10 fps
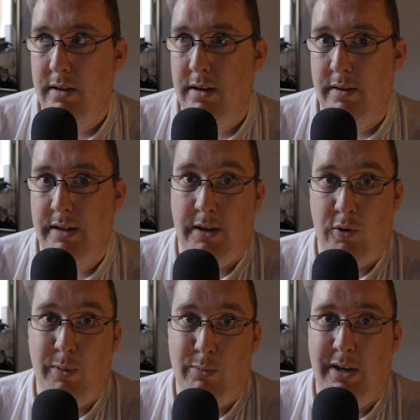and I
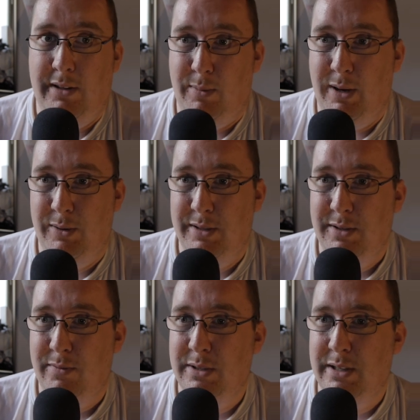hope I'm right about this,
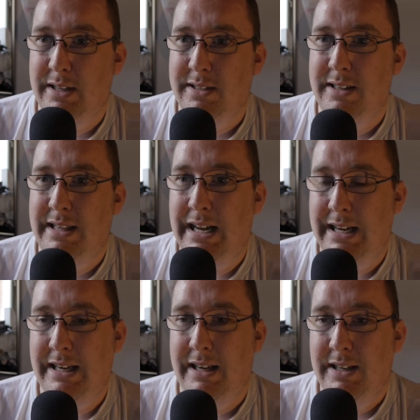obviously, is
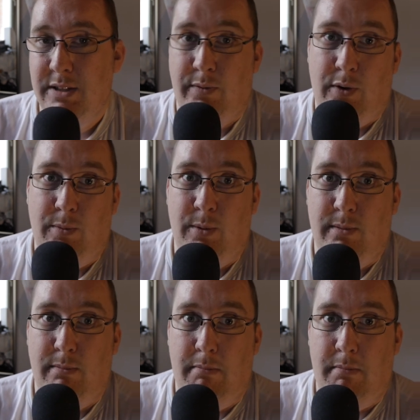nai is a verb.
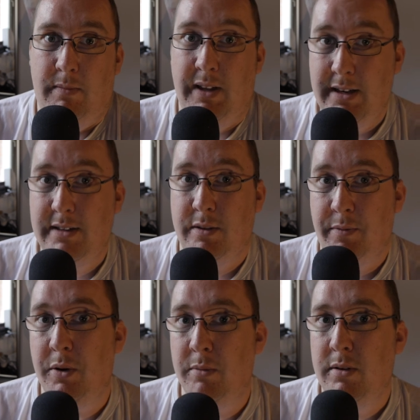Nai is the
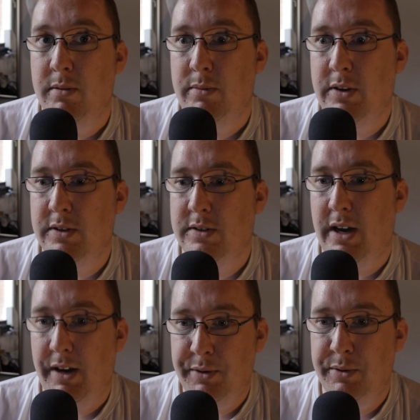verb. Because
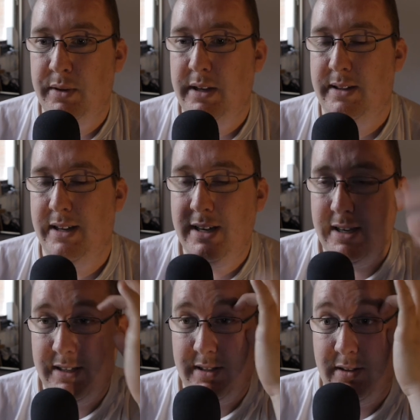aru, nai
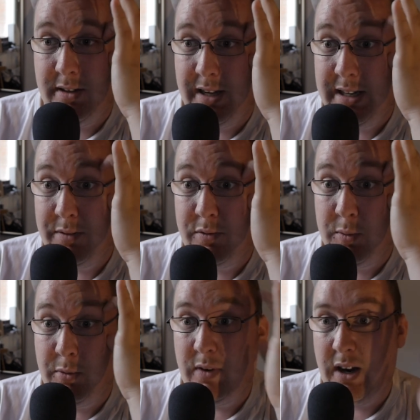is the negative
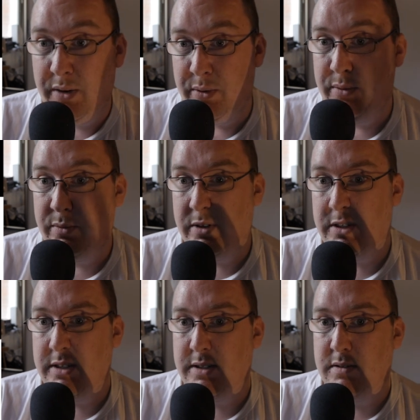form of aru,
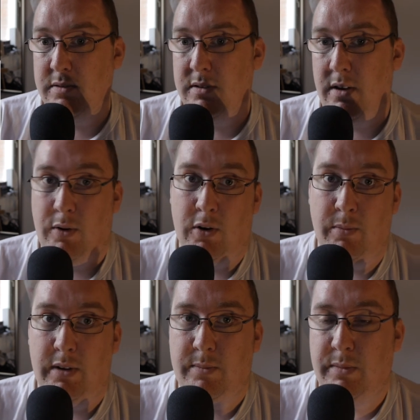which is a
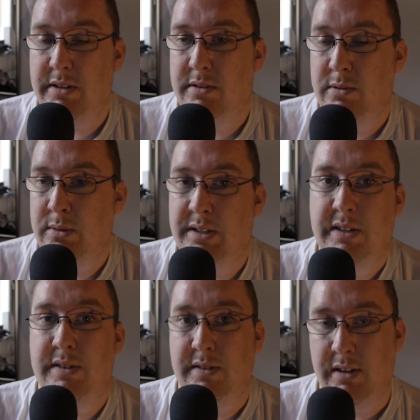verb. It means to
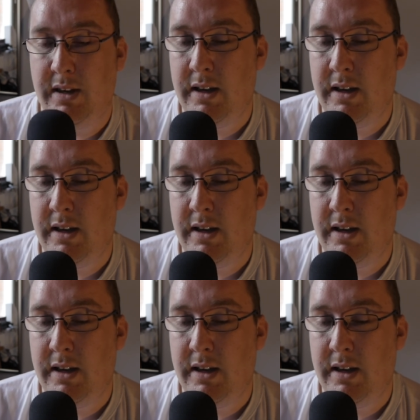exist.